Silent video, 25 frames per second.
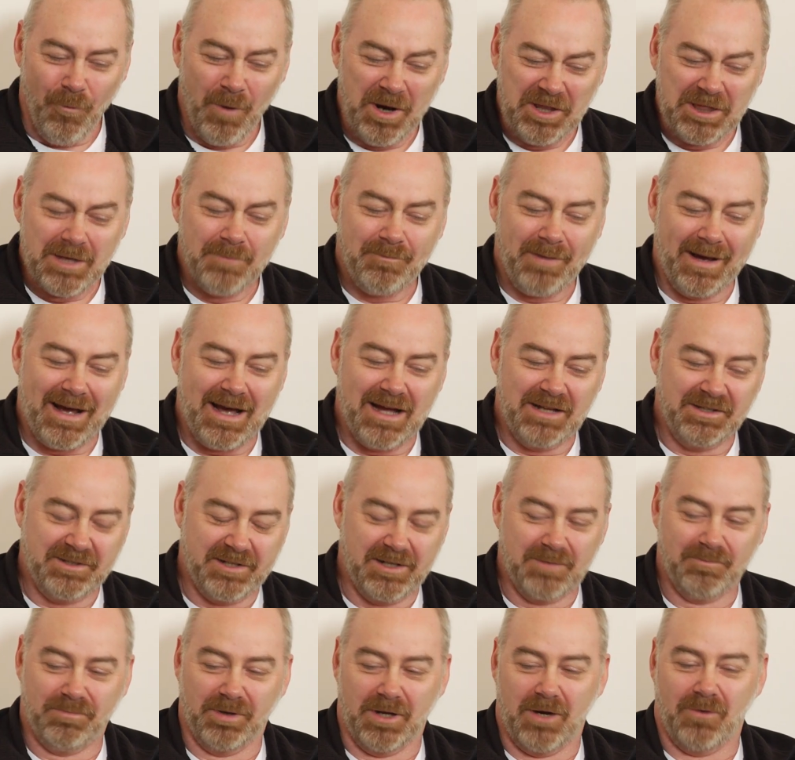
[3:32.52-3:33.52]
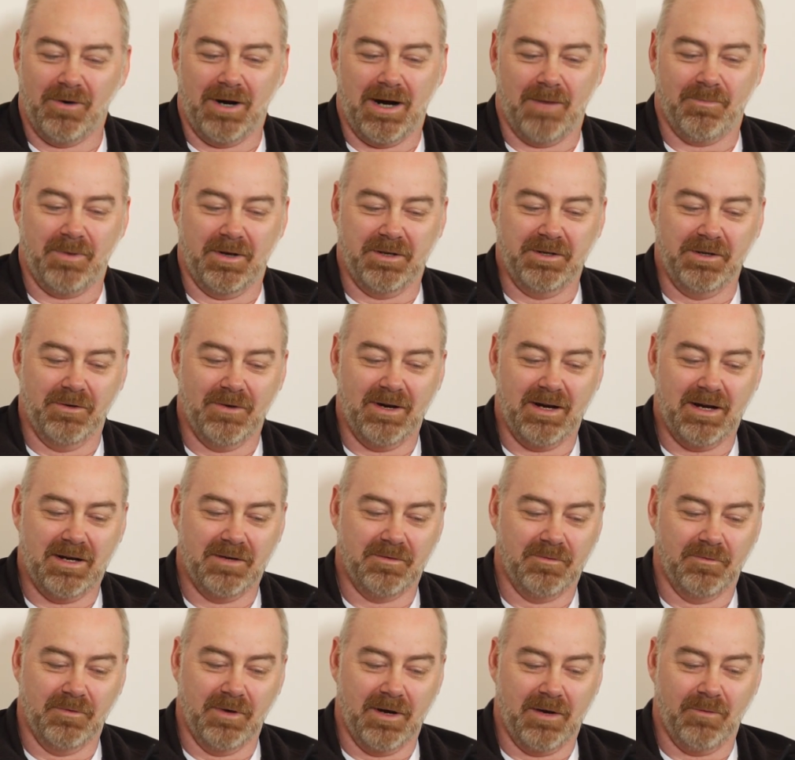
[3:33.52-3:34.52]
When the band did blow up and you
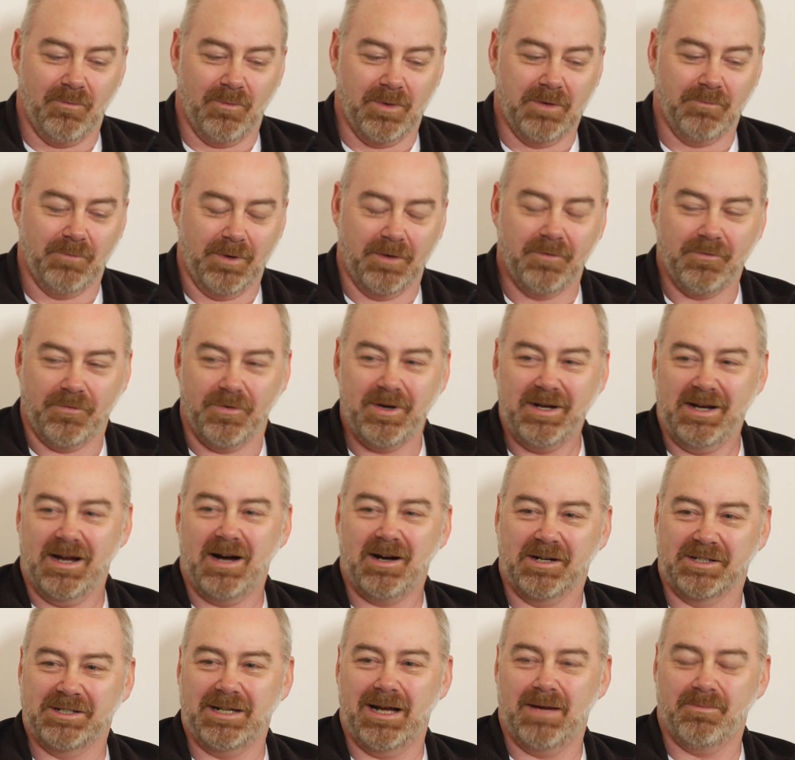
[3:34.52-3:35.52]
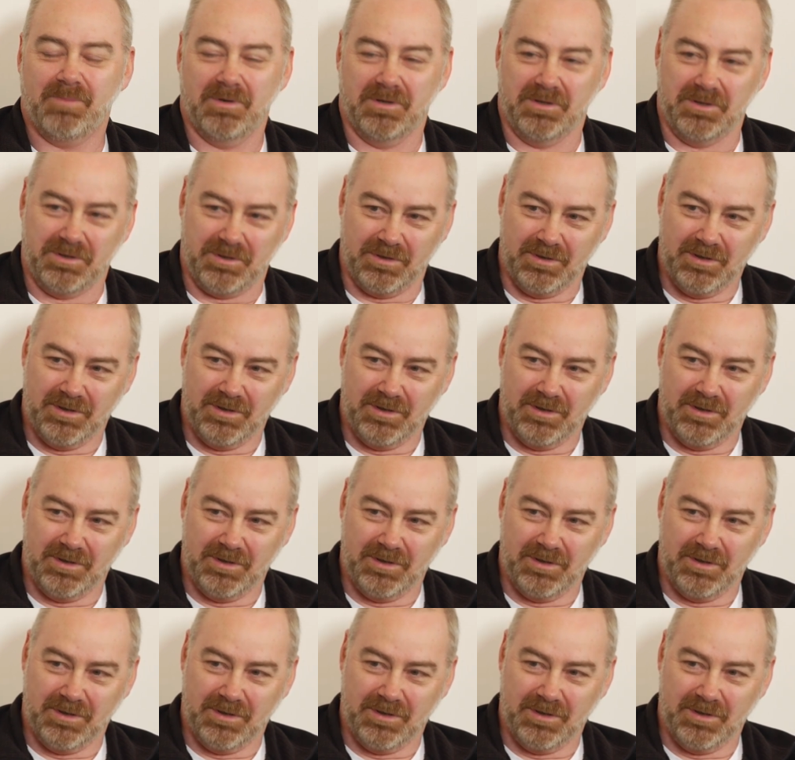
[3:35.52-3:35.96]
had, when Free Hugs happened,